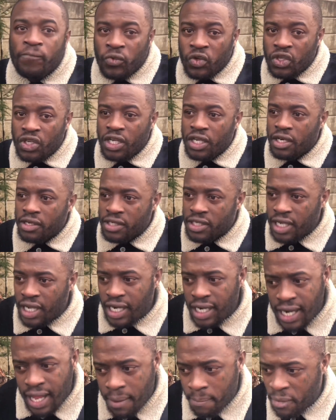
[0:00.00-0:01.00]
You dig what I'm
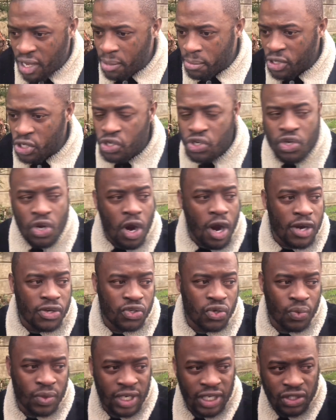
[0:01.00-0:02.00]
saying? And that made me start.
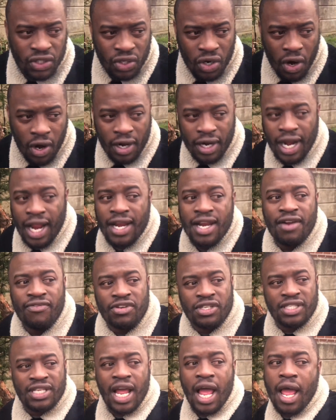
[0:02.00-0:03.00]
So when I started, I
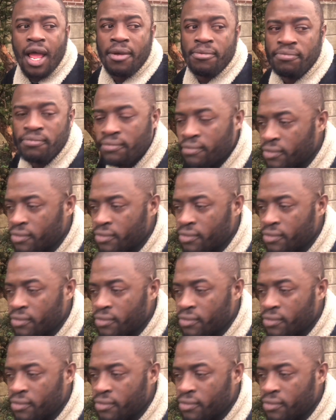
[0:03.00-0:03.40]
never stopped.